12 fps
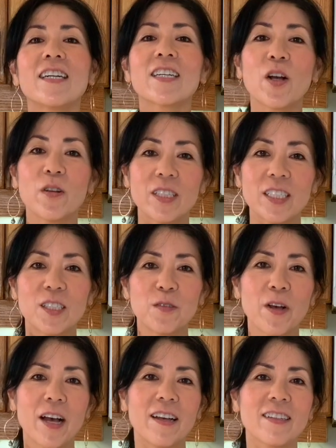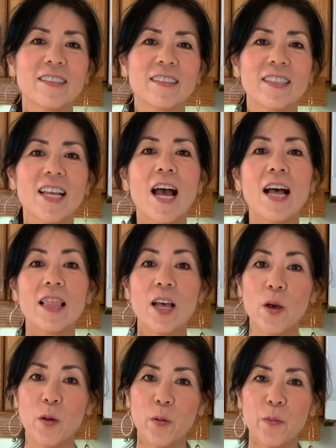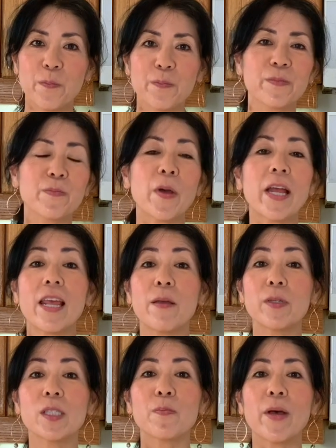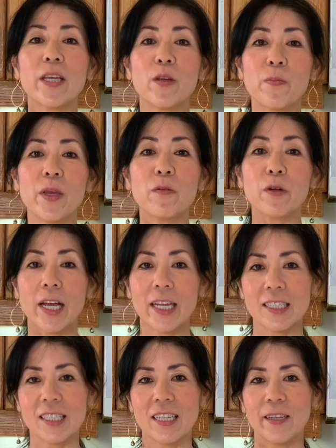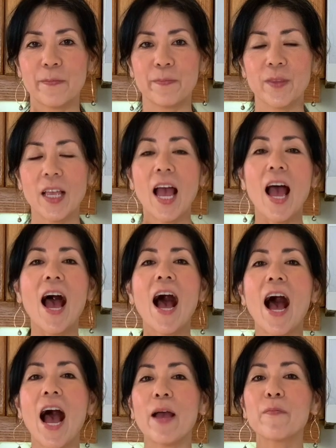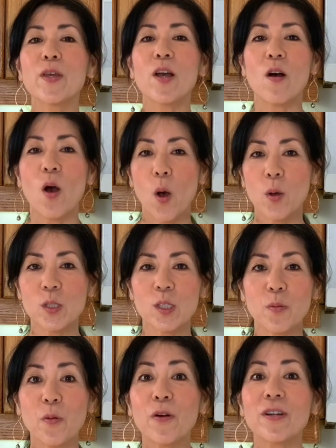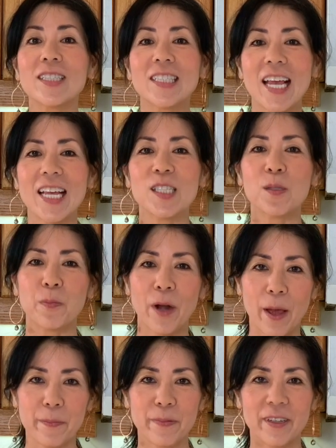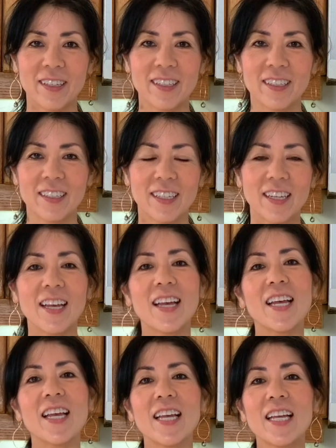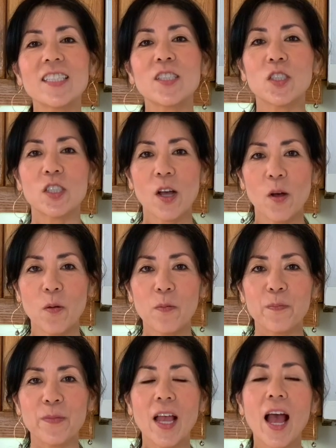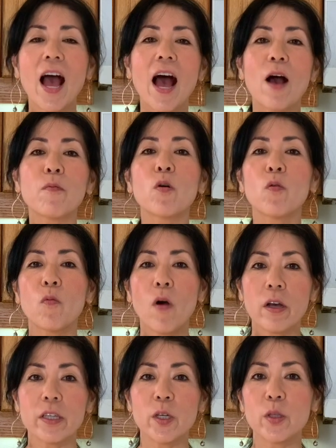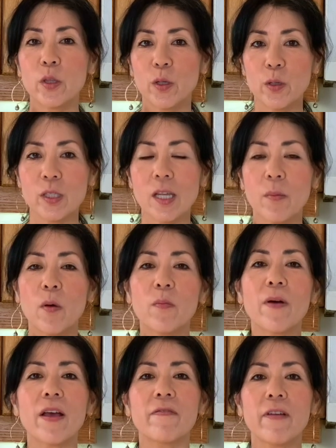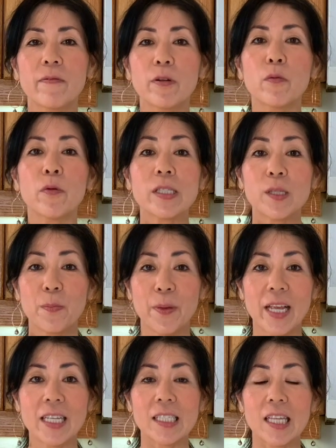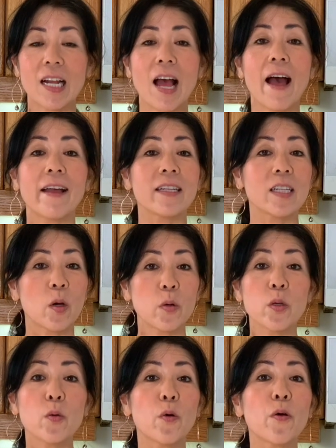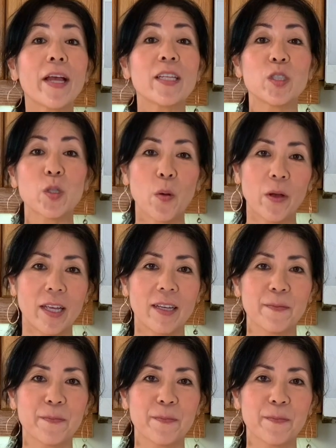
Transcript: Konnichiwa. Hello, my name is Mayumi Wright. I'm your host for Taste Prep. Each show, I will walk you through some of my favorite recipes that I know you will enjoy.